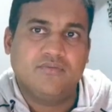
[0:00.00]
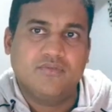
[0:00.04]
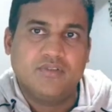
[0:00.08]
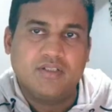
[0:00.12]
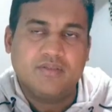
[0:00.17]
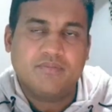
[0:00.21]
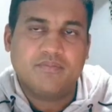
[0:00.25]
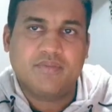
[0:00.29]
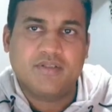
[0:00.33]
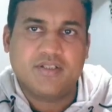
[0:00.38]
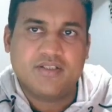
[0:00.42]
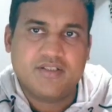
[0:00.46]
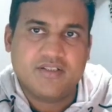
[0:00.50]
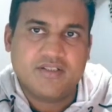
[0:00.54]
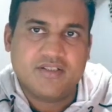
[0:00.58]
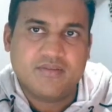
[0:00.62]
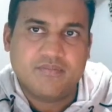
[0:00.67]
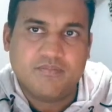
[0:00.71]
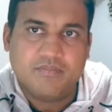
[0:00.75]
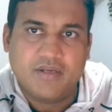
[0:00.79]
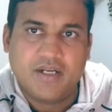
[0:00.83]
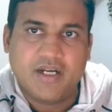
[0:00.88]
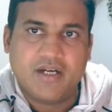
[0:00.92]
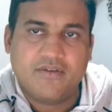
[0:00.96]
WordPress is
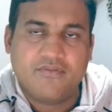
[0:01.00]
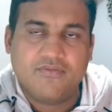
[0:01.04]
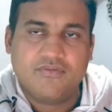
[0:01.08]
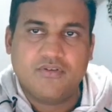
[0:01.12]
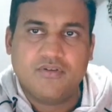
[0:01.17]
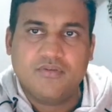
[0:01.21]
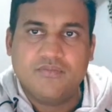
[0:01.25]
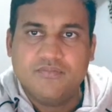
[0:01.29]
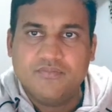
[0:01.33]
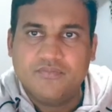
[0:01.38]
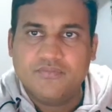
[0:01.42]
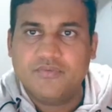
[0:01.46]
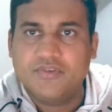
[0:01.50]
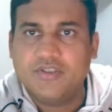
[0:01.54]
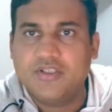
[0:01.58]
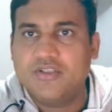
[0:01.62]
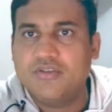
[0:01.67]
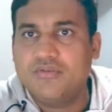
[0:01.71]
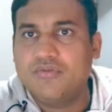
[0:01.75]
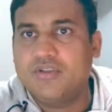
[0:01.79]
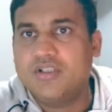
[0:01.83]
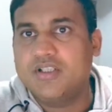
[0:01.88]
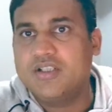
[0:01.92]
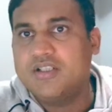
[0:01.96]
a platform where
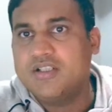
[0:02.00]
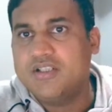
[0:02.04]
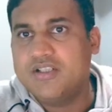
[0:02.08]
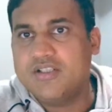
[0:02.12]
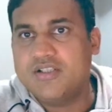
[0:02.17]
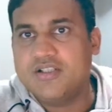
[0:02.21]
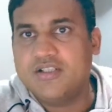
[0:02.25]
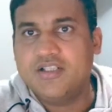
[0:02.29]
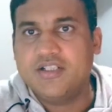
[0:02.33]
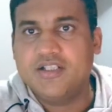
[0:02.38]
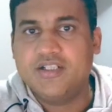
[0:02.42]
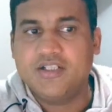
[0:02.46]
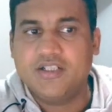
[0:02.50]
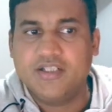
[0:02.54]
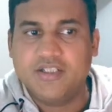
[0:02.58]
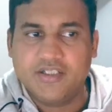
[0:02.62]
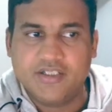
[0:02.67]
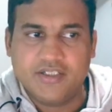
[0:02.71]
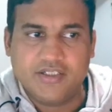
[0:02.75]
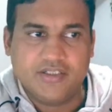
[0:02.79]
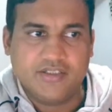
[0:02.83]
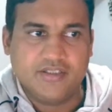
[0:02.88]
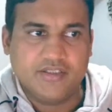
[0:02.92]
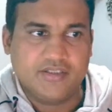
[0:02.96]
you can easily
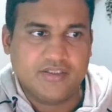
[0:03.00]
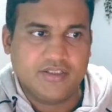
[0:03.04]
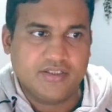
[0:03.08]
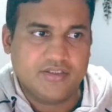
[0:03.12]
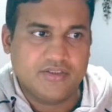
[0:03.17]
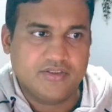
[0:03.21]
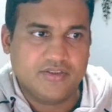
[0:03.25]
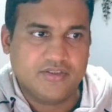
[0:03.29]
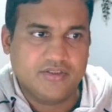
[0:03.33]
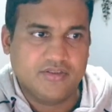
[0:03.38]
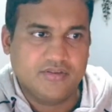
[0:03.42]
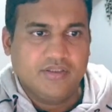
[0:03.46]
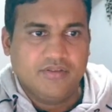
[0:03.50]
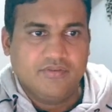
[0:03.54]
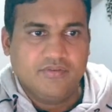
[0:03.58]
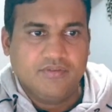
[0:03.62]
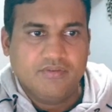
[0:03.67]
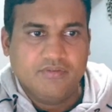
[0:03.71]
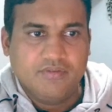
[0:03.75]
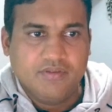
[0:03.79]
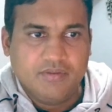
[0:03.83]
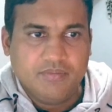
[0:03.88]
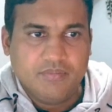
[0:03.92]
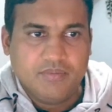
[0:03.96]
integrate the things. Then
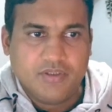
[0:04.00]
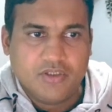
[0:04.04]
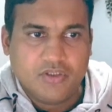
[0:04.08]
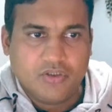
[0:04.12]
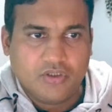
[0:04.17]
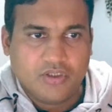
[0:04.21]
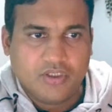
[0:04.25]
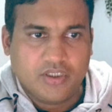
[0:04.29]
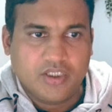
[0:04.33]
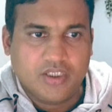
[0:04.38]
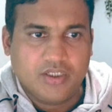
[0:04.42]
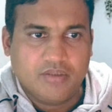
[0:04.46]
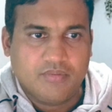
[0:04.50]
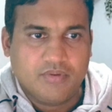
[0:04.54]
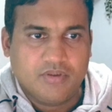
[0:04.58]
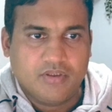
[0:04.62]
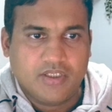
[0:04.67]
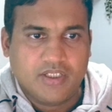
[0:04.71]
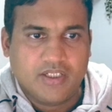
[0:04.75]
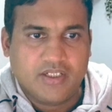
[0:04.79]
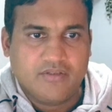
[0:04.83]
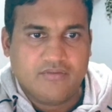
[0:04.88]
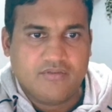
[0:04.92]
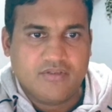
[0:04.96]
we will be talking
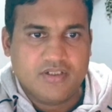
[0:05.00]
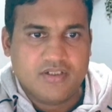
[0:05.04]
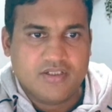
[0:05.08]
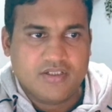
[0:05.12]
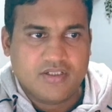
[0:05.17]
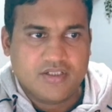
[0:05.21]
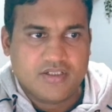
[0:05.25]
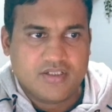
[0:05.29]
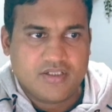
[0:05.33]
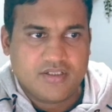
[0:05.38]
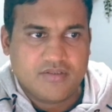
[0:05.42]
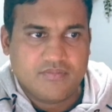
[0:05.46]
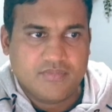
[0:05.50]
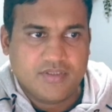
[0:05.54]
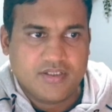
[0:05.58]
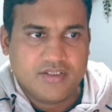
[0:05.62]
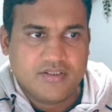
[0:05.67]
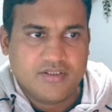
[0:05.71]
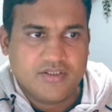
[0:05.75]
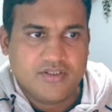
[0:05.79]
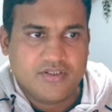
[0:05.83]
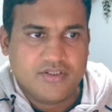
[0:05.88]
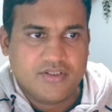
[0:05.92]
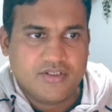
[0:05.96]
about advanced
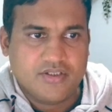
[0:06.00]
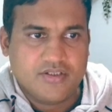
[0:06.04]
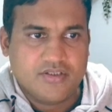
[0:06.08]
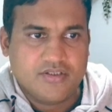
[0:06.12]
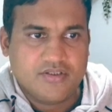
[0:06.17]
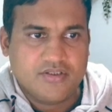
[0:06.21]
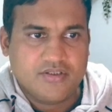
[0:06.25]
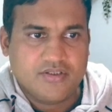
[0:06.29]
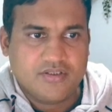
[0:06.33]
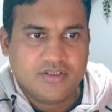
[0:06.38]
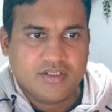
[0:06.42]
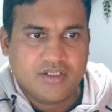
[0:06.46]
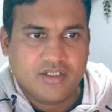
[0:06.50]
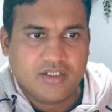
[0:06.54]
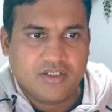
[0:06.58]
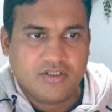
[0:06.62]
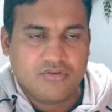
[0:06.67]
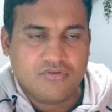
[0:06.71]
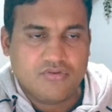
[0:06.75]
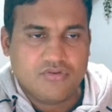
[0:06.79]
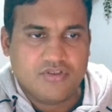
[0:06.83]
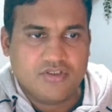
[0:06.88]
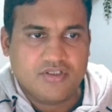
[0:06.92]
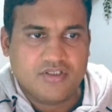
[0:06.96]
customizations,
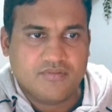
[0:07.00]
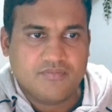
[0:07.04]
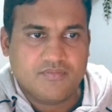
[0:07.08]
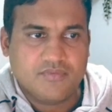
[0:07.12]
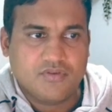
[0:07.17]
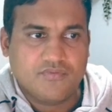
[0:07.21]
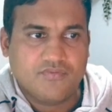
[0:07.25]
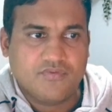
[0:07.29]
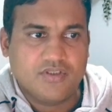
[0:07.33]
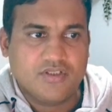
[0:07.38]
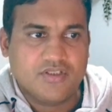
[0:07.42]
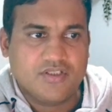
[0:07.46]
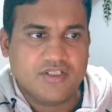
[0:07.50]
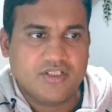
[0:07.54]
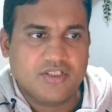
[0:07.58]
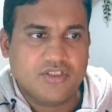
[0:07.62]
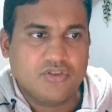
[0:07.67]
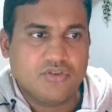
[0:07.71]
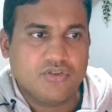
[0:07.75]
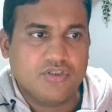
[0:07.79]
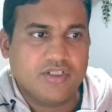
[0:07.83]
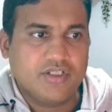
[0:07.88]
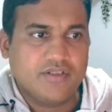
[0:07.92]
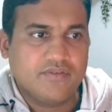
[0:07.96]
around some of the
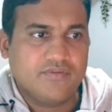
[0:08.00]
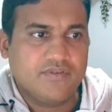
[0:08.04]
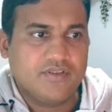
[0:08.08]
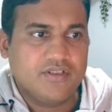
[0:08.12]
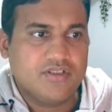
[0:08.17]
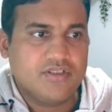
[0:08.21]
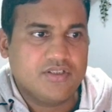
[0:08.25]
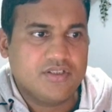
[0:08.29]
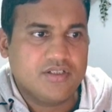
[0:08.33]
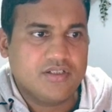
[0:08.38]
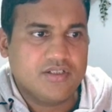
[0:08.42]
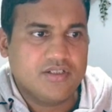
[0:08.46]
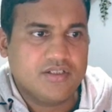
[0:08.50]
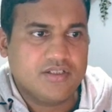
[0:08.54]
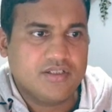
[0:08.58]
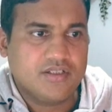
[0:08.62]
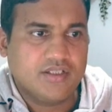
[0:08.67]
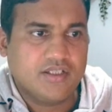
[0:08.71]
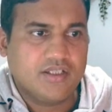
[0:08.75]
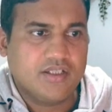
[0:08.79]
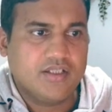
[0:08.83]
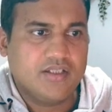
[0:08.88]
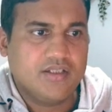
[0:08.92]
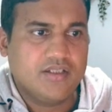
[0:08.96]
security features,
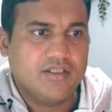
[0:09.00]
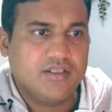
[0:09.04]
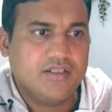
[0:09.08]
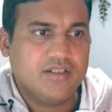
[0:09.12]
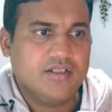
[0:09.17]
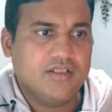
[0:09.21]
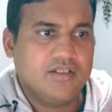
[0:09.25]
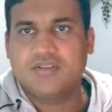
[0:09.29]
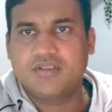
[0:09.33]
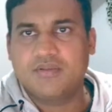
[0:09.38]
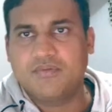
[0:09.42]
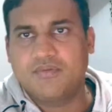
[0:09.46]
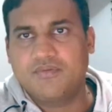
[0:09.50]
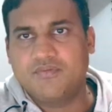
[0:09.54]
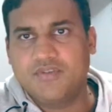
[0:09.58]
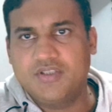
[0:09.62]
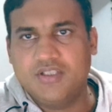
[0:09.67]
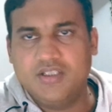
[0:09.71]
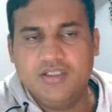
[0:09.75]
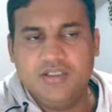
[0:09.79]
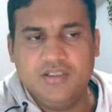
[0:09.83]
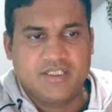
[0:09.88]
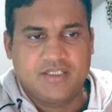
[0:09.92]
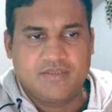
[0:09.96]
and then some of
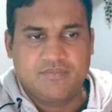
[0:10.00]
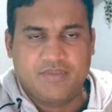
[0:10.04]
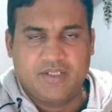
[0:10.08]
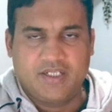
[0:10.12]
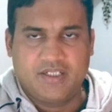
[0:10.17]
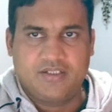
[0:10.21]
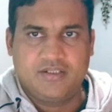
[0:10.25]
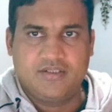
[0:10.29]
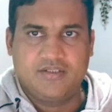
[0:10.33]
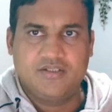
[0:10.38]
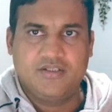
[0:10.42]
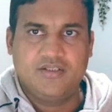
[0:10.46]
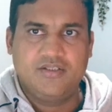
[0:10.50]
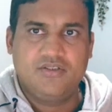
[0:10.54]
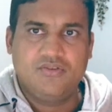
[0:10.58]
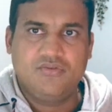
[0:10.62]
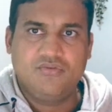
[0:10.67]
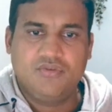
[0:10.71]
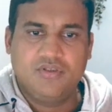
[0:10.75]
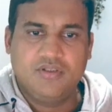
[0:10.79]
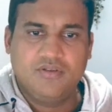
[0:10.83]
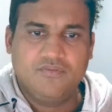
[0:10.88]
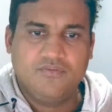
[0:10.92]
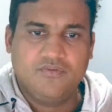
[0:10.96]
the best practices
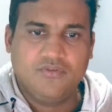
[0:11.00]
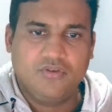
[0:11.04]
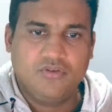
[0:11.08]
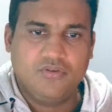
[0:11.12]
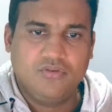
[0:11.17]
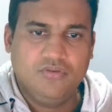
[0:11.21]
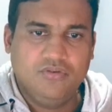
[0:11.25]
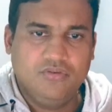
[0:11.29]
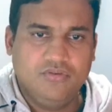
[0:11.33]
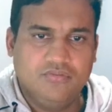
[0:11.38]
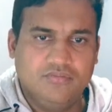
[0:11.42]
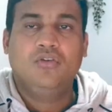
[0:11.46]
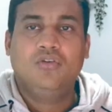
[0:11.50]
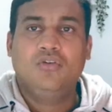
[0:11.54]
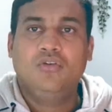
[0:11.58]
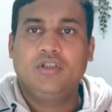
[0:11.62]
you can follow.